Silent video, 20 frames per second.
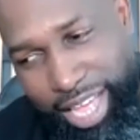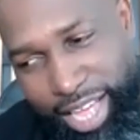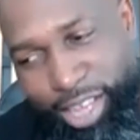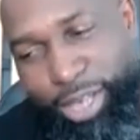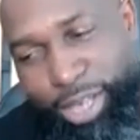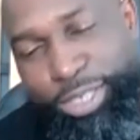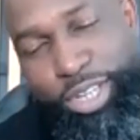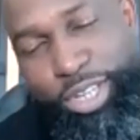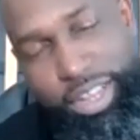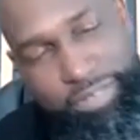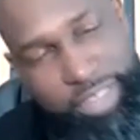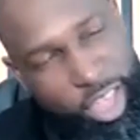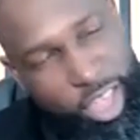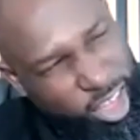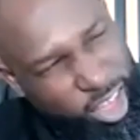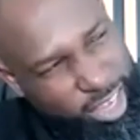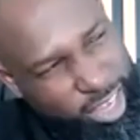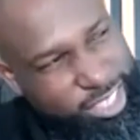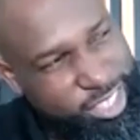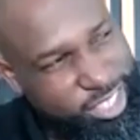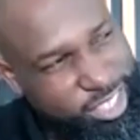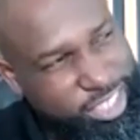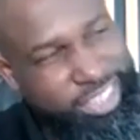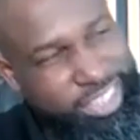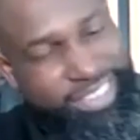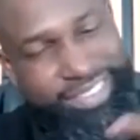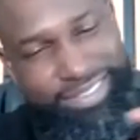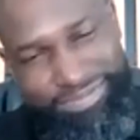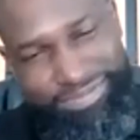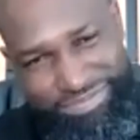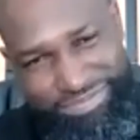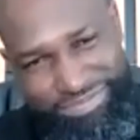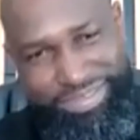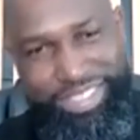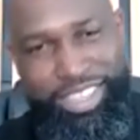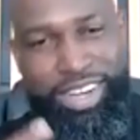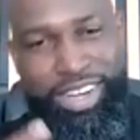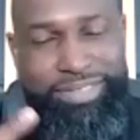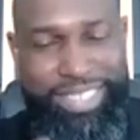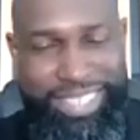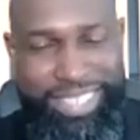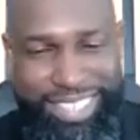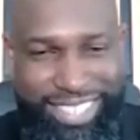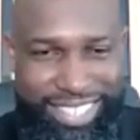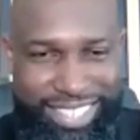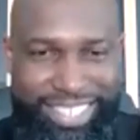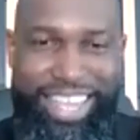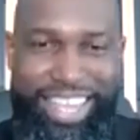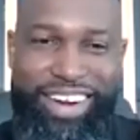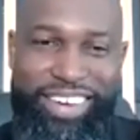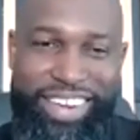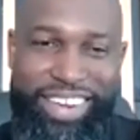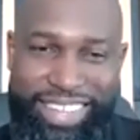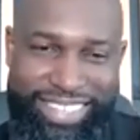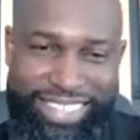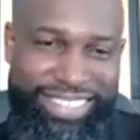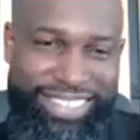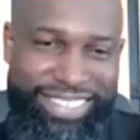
I also love the culture of the DC area.